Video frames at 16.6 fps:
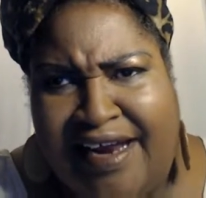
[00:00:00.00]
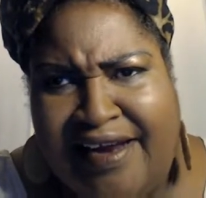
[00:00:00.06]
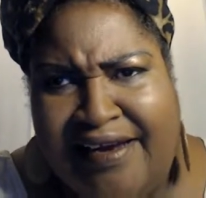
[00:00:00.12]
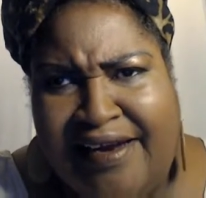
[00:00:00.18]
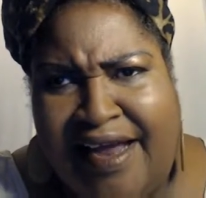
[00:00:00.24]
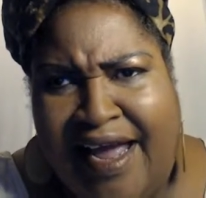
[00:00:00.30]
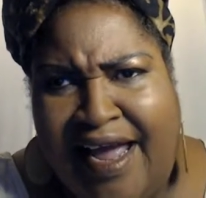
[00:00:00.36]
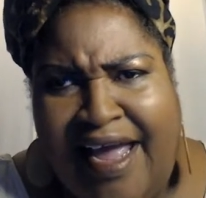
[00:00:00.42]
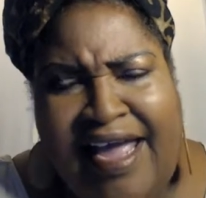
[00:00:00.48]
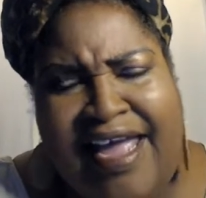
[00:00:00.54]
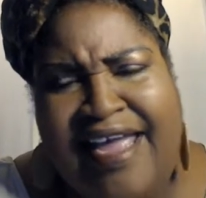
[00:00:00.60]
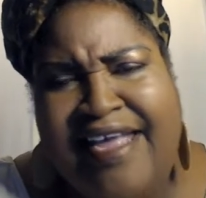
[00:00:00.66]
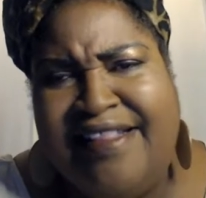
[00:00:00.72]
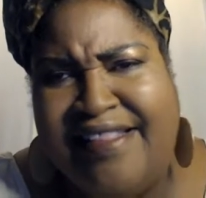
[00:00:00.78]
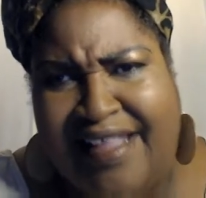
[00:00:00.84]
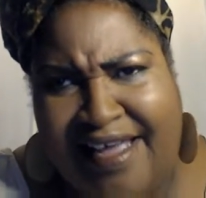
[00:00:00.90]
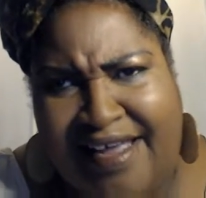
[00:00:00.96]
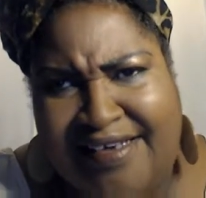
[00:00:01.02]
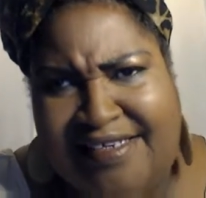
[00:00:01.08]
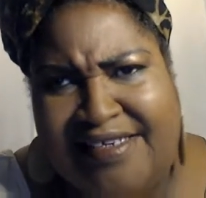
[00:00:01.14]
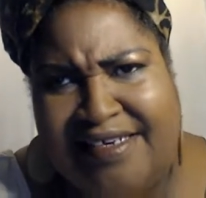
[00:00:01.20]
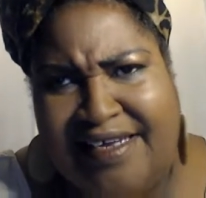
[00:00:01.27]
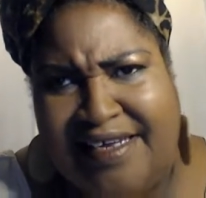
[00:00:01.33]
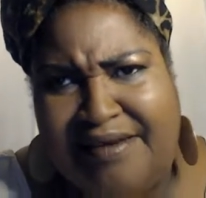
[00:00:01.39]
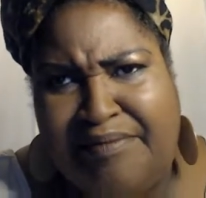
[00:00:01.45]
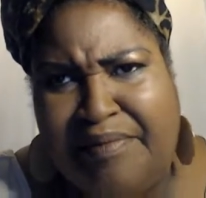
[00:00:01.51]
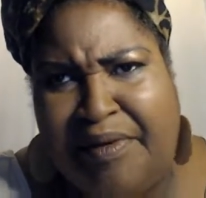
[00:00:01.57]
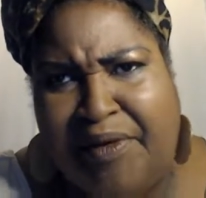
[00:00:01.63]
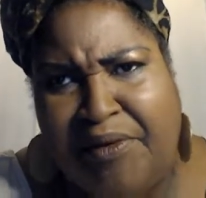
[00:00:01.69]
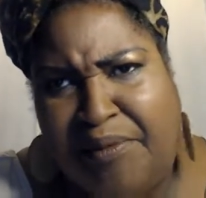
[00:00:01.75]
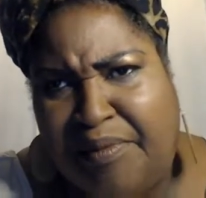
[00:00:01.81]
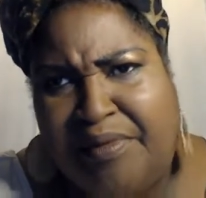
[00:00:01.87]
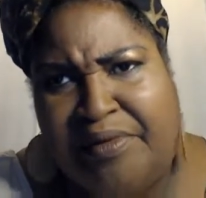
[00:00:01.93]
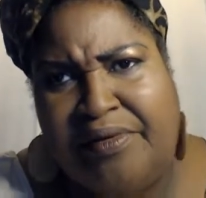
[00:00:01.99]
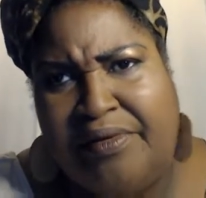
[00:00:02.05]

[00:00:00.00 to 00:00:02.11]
I hate that shit. Purple.